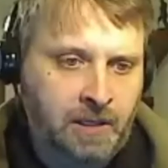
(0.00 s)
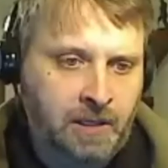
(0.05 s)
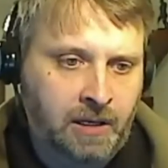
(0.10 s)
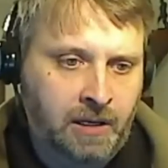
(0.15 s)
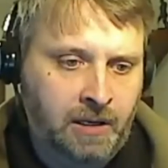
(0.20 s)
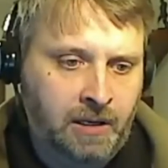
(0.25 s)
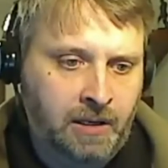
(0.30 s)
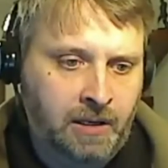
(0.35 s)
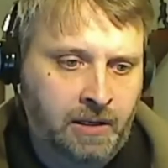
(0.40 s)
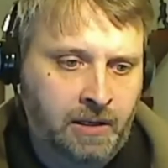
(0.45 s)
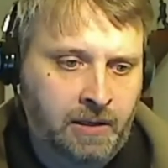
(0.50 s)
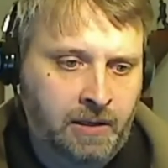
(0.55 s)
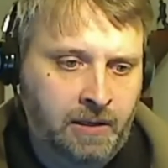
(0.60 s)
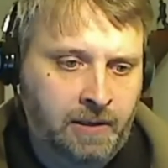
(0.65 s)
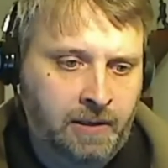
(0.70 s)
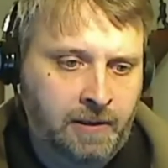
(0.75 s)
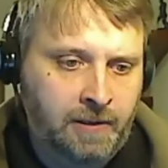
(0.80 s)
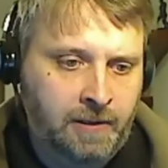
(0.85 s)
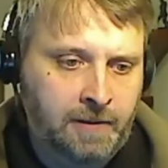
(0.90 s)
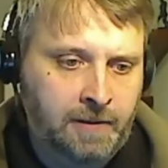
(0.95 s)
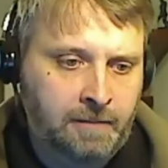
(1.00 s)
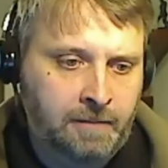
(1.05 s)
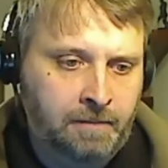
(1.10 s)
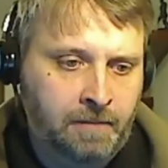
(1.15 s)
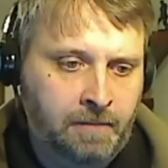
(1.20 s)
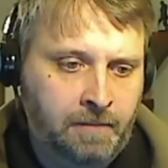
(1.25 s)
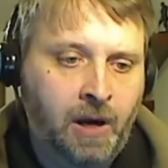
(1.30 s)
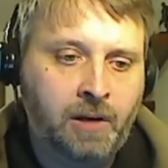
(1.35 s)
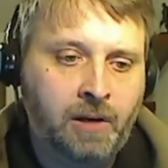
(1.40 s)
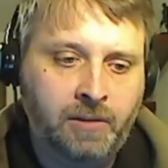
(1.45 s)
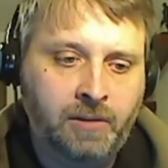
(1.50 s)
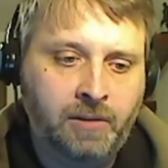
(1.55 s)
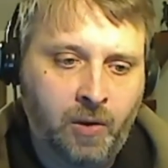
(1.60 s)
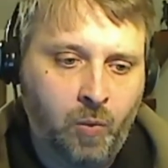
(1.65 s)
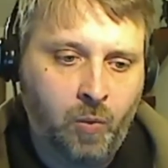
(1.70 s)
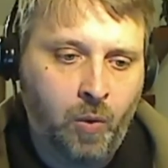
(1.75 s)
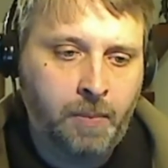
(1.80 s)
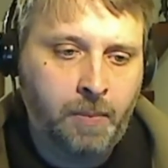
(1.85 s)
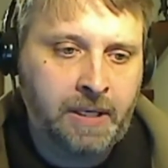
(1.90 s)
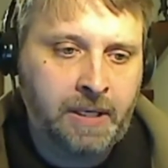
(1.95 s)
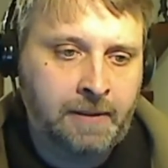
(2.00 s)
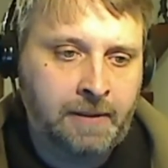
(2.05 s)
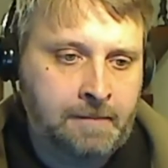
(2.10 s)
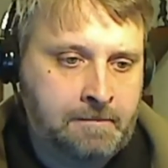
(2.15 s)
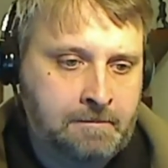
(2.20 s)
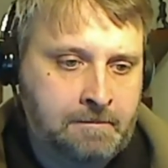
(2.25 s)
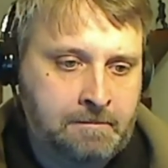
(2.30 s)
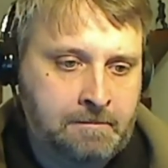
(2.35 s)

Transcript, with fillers: Uh, Hard Luck Woman.